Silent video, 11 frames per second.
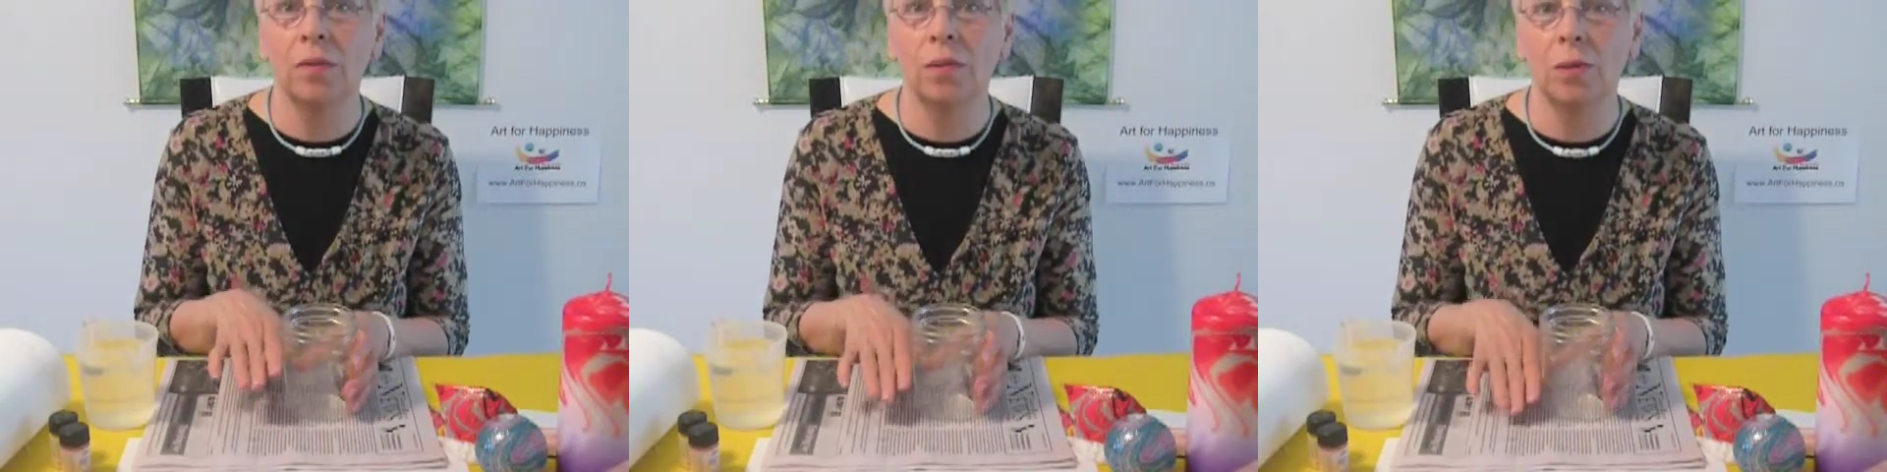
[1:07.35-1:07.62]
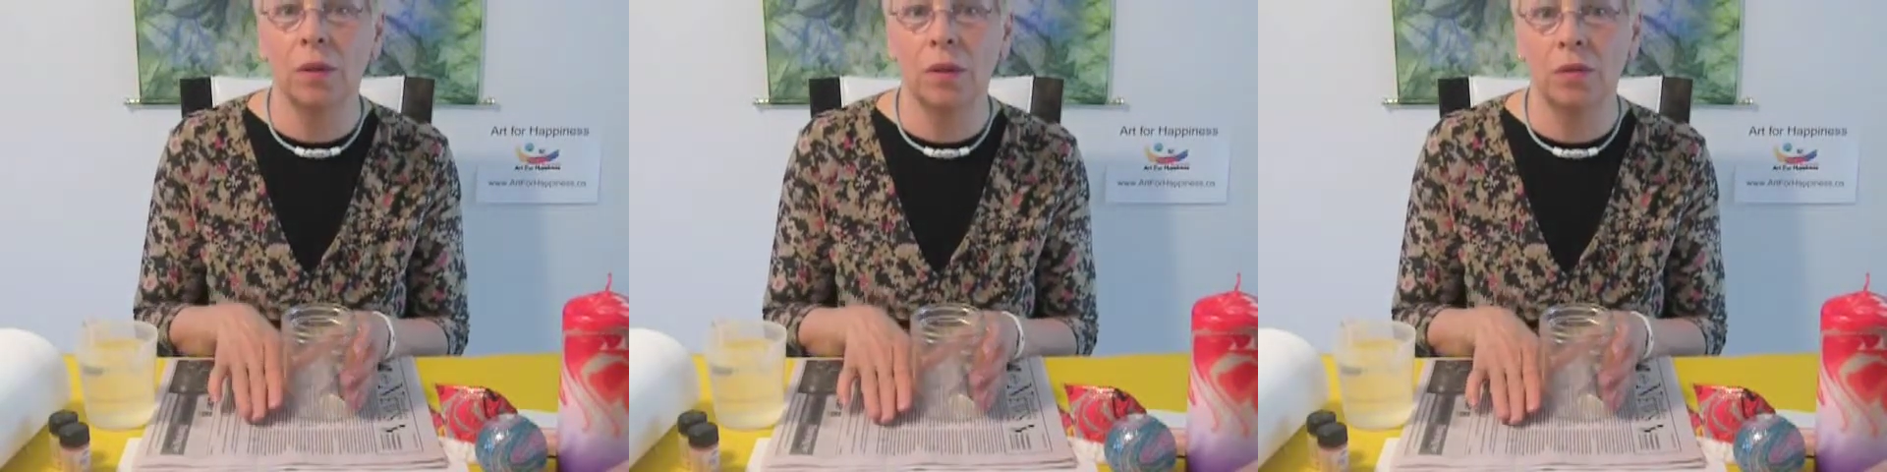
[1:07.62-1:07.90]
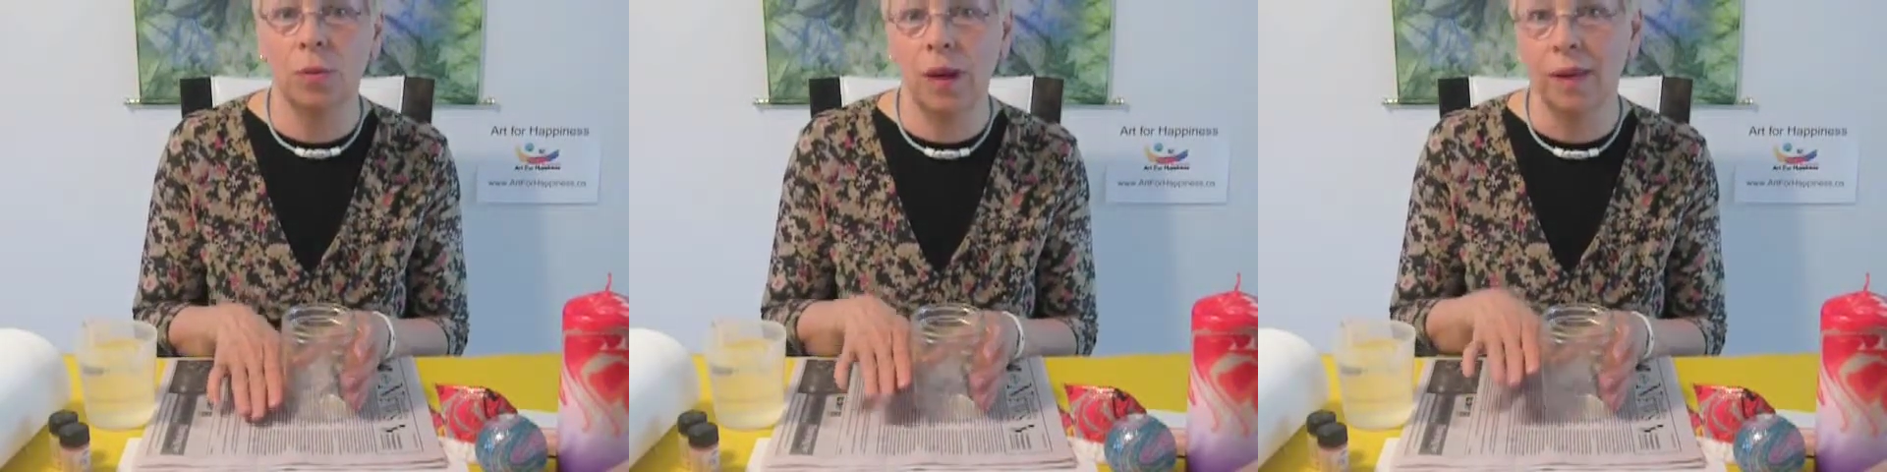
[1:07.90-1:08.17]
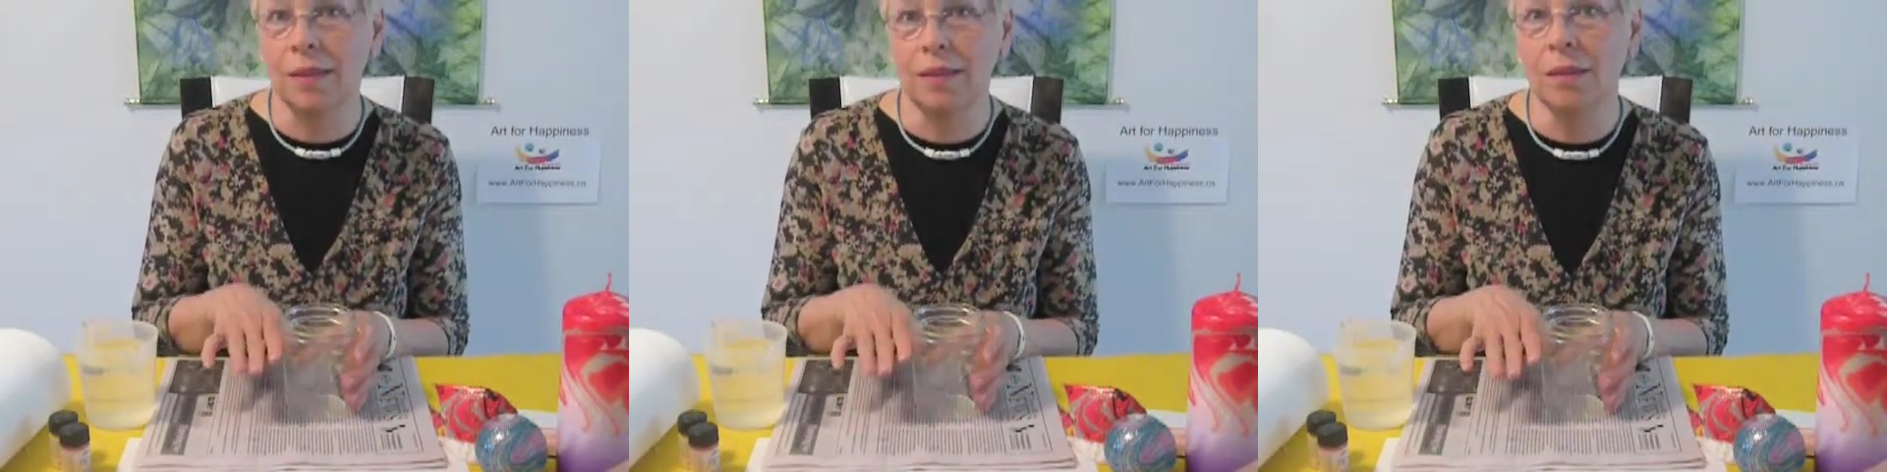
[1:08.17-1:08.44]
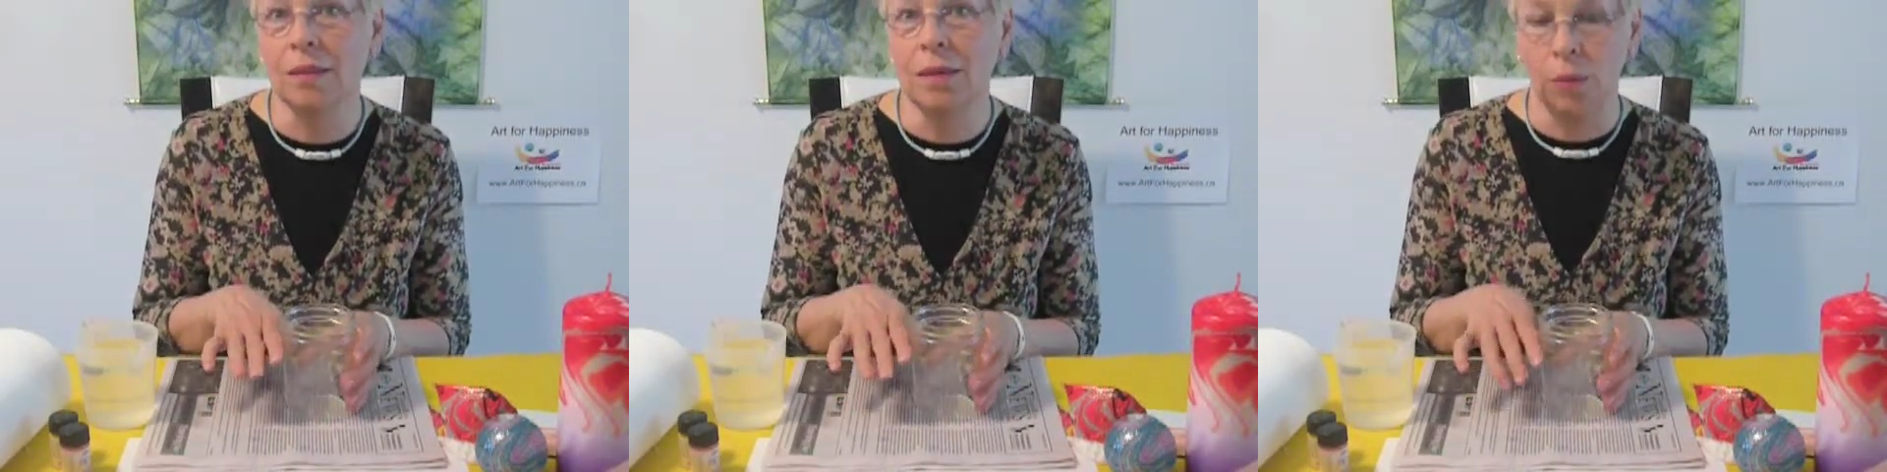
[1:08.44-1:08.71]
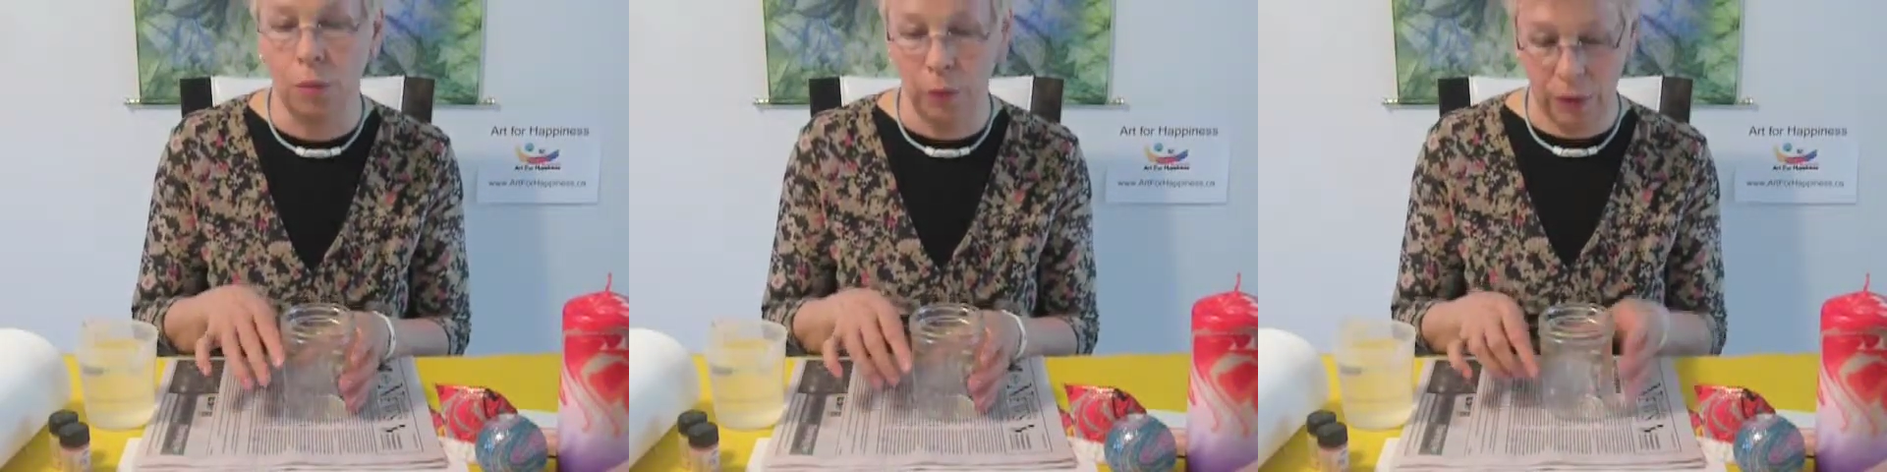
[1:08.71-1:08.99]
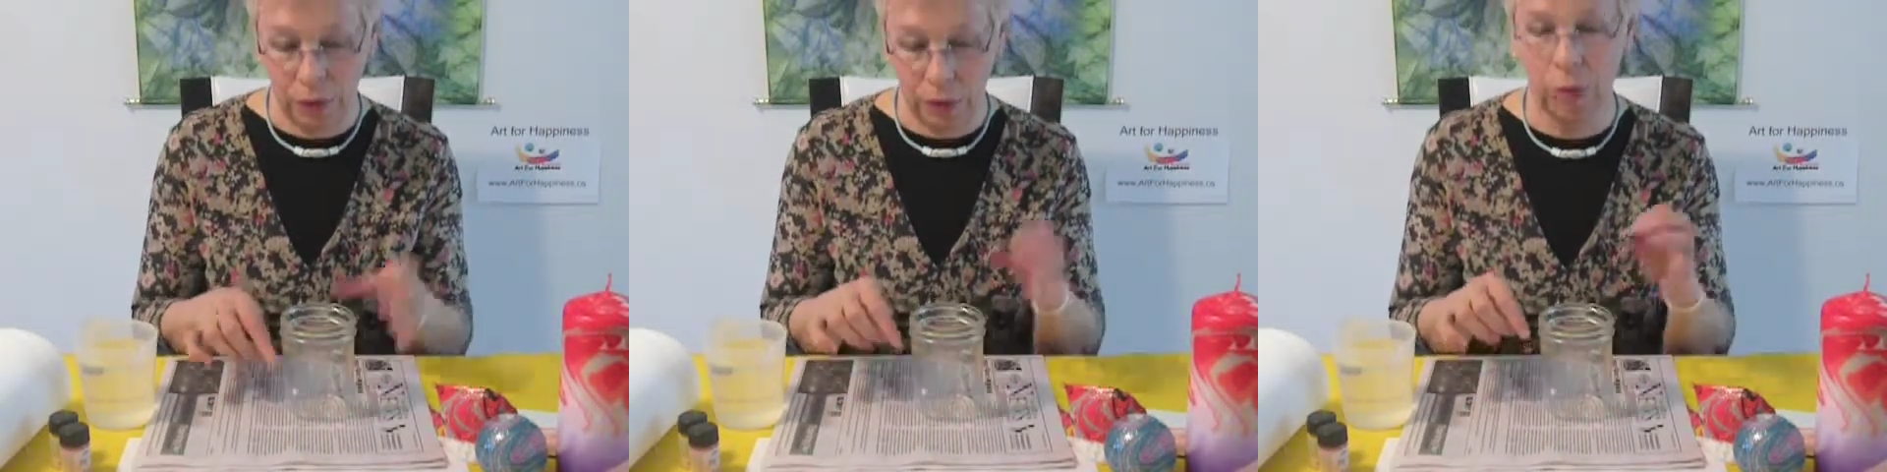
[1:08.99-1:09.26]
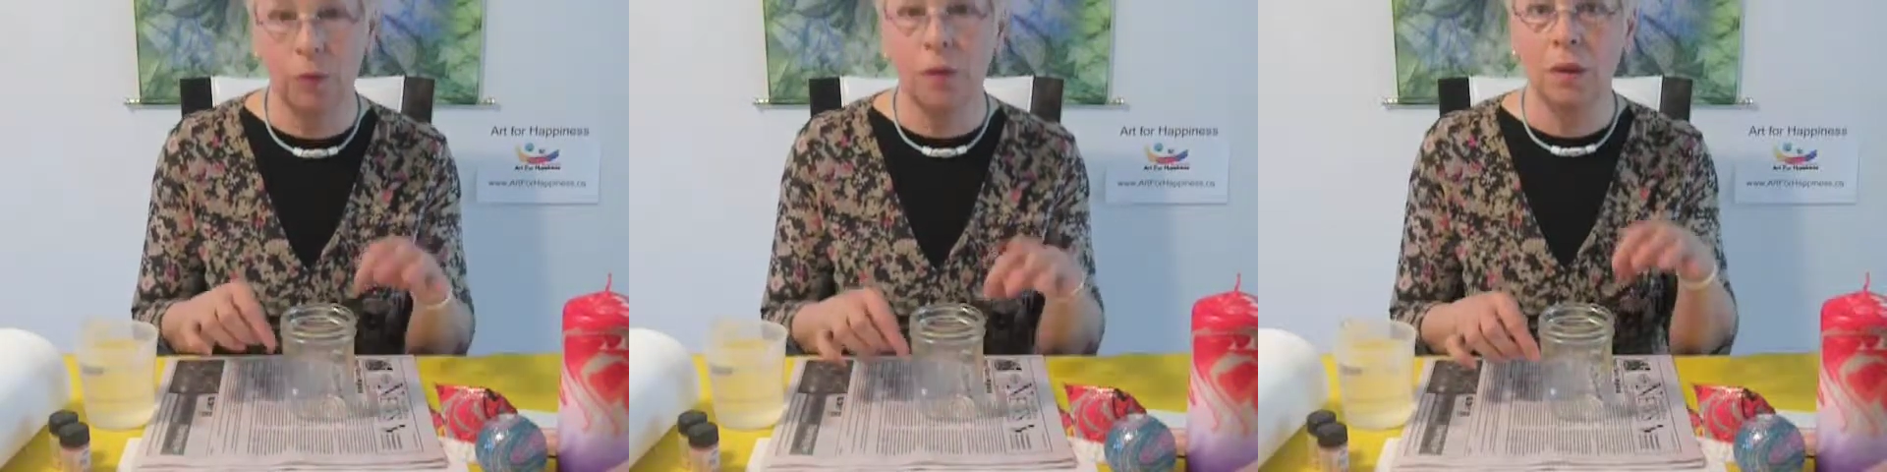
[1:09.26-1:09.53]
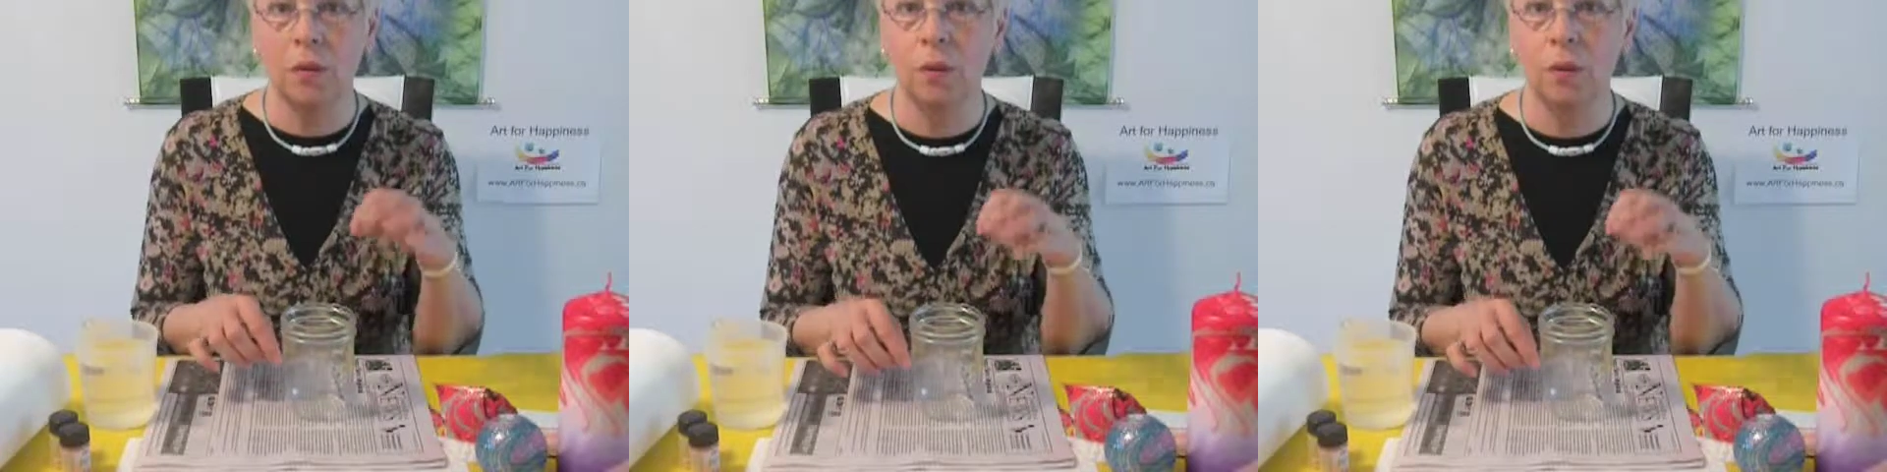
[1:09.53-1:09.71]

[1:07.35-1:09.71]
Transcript: level will rise when you